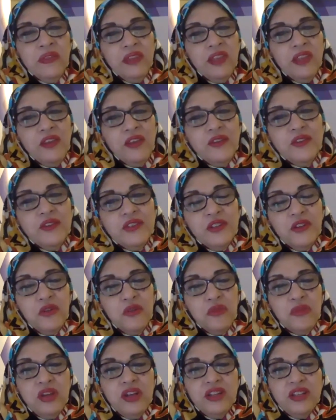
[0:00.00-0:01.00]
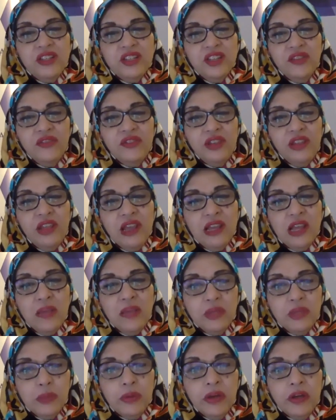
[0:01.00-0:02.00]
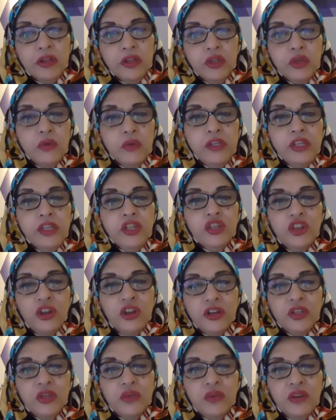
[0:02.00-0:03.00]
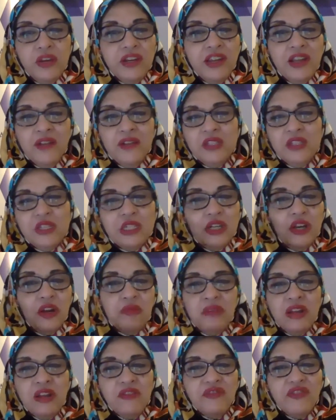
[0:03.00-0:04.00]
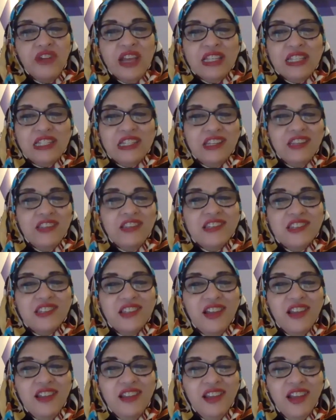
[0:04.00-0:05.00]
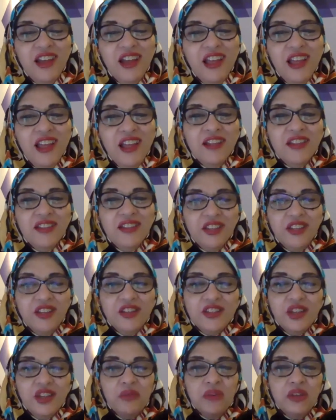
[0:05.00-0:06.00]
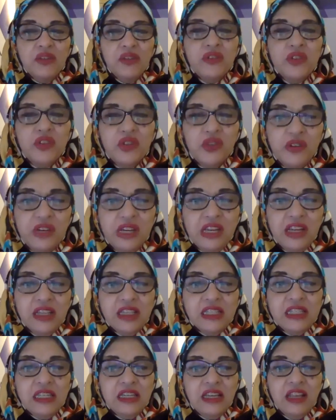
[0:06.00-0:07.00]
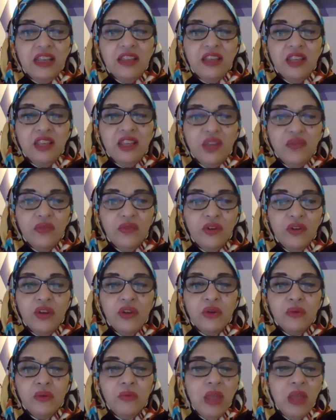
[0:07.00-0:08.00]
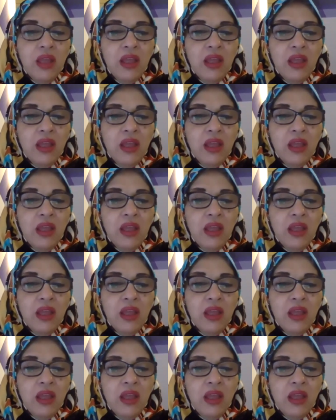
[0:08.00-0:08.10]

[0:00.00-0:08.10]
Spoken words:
thank you so much. I feel like I'm spiritually charged right now to start my fasting, inshallah. Thank you so much for joining us today. Thank you for your